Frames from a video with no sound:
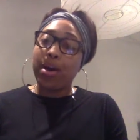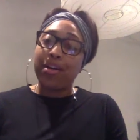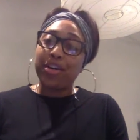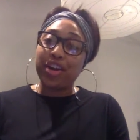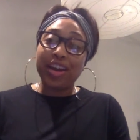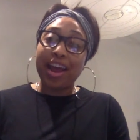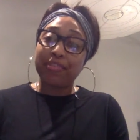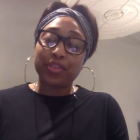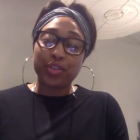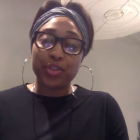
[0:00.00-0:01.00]
Well, good
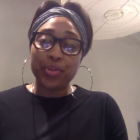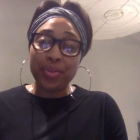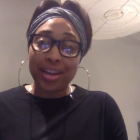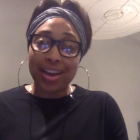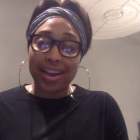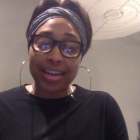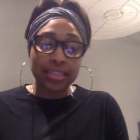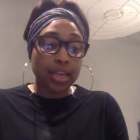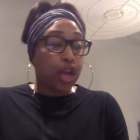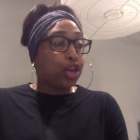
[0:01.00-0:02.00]
afternoon, guys.
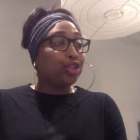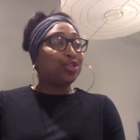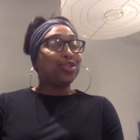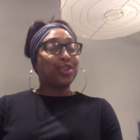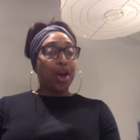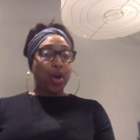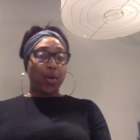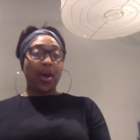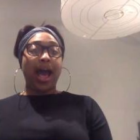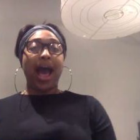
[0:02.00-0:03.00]
So,
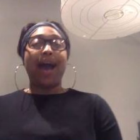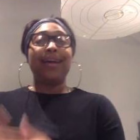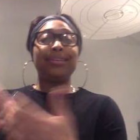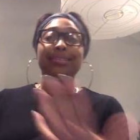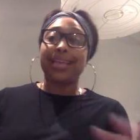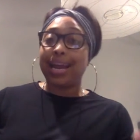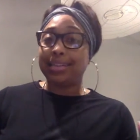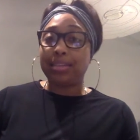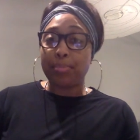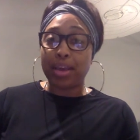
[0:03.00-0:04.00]
I decided
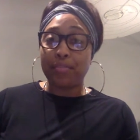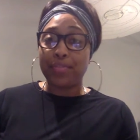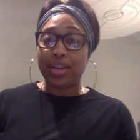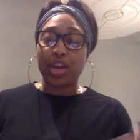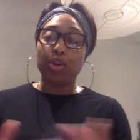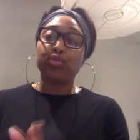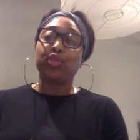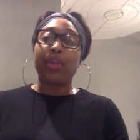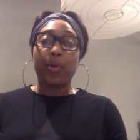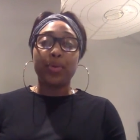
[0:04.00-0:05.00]
to make a video so
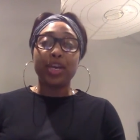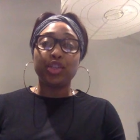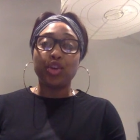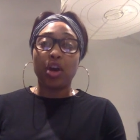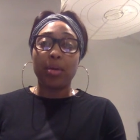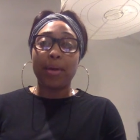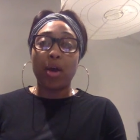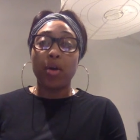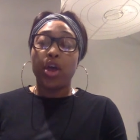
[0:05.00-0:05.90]
that we could talk about